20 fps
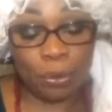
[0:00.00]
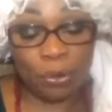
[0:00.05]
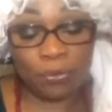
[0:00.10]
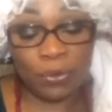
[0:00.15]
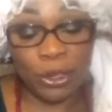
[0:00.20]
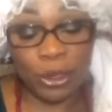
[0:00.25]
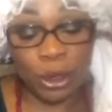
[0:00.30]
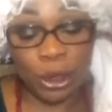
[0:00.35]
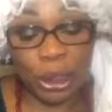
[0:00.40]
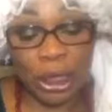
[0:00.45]

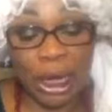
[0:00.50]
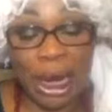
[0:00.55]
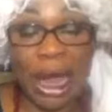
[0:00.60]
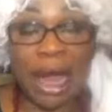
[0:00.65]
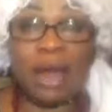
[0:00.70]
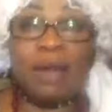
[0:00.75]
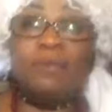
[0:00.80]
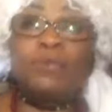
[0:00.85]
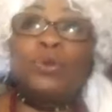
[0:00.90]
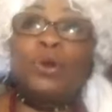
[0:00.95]
professional
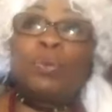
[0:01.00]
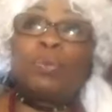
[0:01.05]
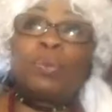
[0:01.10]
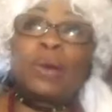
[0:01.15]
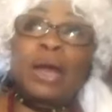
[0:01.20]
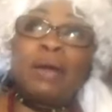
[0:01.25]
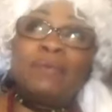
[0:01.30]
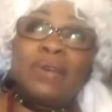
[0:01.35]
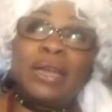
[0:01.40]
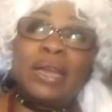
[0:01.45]
life, your
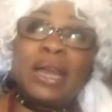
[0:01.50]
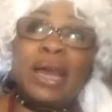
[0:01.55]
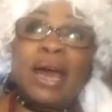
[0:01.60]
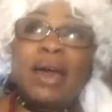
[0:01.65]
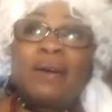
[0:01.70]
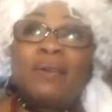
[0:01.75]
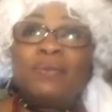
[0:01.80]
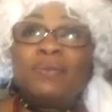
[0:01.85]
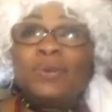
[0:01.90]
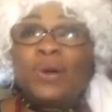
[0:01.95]
private
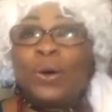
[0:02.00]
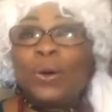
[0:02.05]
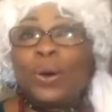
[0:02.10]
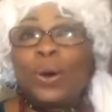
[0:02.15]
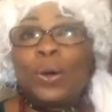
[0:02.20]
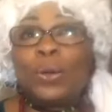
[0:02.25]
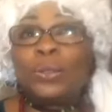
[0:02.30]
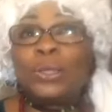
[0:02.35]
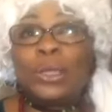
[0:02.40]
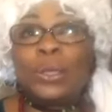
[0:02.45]
life,
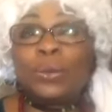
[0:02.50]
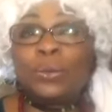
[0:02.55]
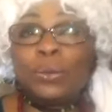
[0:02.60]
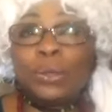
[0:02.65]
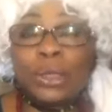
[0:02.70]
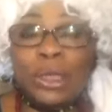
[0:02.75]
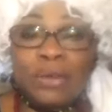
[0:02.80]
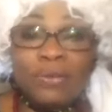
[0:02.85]
or you know,